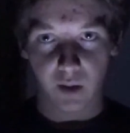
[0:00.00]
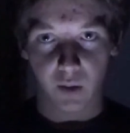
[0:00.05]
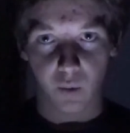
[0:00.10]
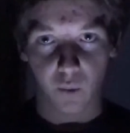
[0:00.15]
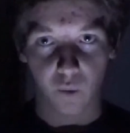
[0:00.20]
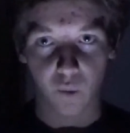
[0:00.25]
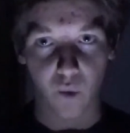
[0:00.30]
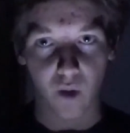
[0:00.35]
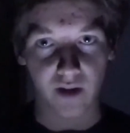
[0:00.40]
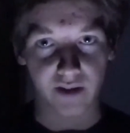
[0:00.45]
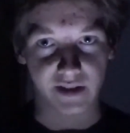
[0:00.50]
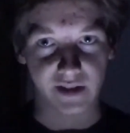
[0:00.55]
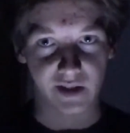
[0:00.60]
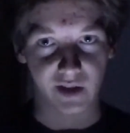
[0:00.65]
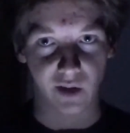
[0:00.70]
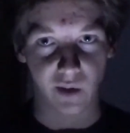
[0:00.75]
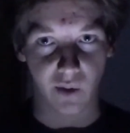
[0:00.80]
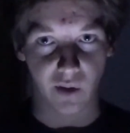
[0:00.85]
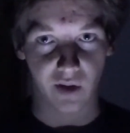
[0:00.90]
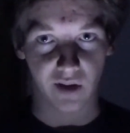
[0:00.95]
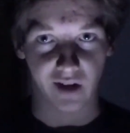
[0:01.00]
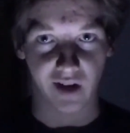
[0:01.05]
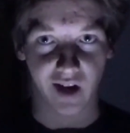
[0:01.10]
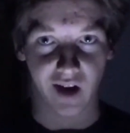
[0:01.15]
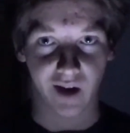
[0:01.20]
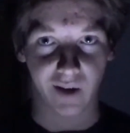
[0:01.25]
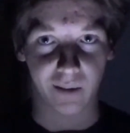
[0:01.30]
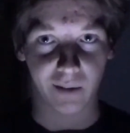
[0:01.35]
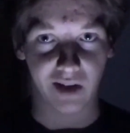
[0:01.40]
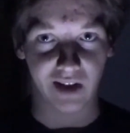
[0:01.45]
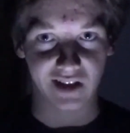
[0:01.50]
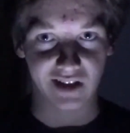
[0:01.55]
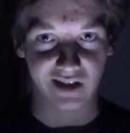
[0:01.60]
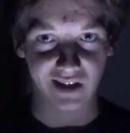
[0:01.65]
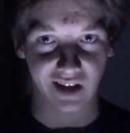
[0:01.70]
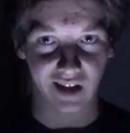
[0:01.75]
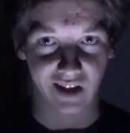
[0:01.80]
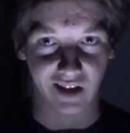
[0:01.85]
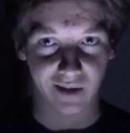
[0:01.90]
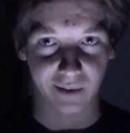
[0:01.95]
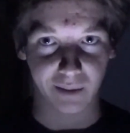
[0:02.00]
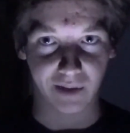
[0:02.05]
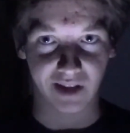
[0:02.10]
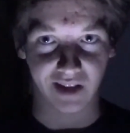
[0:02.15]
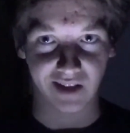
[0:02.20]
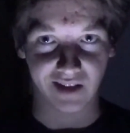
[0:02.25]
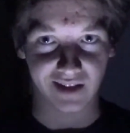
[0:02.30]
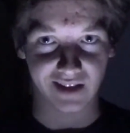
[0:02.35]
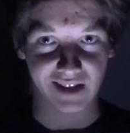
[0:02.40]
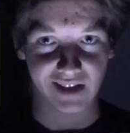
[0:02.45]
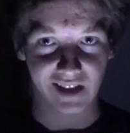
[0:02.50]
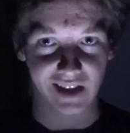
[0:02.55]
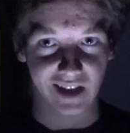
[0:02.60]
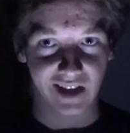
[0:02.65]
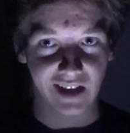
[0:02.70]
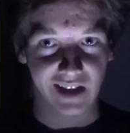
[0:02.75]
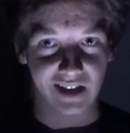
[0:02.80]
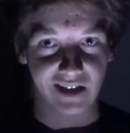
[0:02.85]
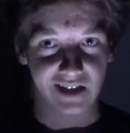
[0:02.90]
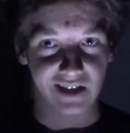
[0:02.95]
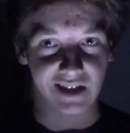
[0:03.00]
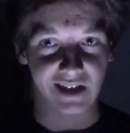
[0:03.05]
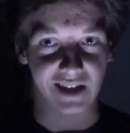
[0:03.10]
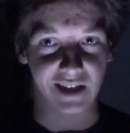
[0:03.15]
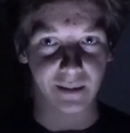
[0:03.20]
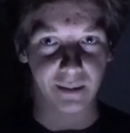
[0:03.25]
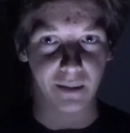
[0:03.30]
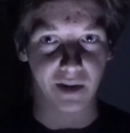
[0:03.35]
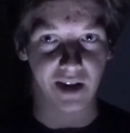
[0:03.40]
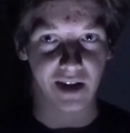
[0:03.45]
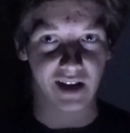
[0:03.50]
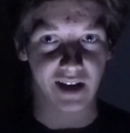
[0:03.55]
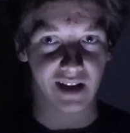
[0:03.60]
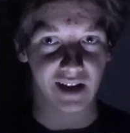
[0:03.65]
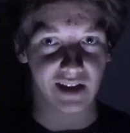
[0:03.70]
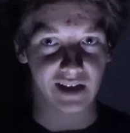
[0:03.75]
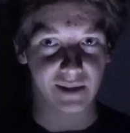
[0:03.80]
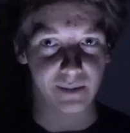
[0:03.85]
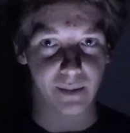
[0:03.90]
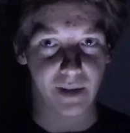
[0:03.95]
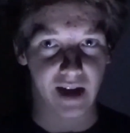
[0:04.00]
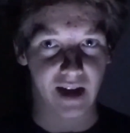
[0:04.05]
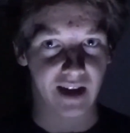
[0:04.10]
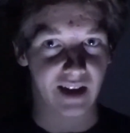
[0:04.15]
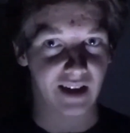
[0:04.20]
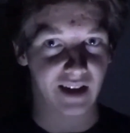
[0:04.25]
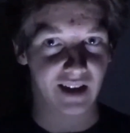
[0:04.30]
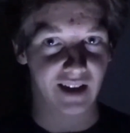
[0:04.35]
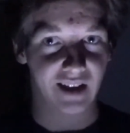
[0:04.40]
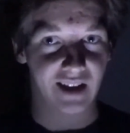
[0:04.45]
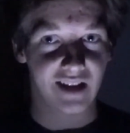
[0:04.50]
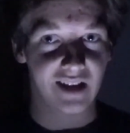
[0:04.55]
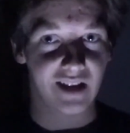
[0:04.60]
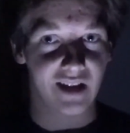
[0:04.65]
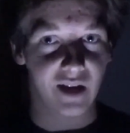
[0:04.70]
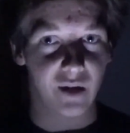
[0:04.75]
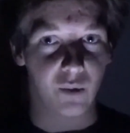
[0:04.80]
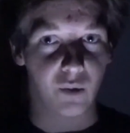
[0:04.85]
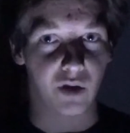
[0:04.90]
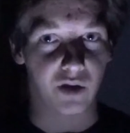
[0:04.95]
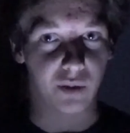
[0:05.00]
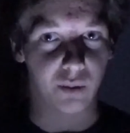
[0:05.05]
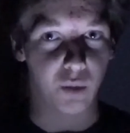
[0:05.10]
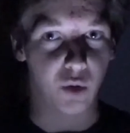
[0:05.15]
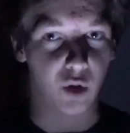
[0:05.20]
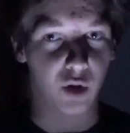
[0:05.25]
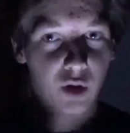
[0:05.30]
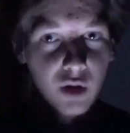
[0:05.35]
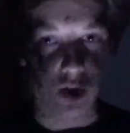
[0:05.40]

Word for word: What's going on, my dollar bills? D Money is back with more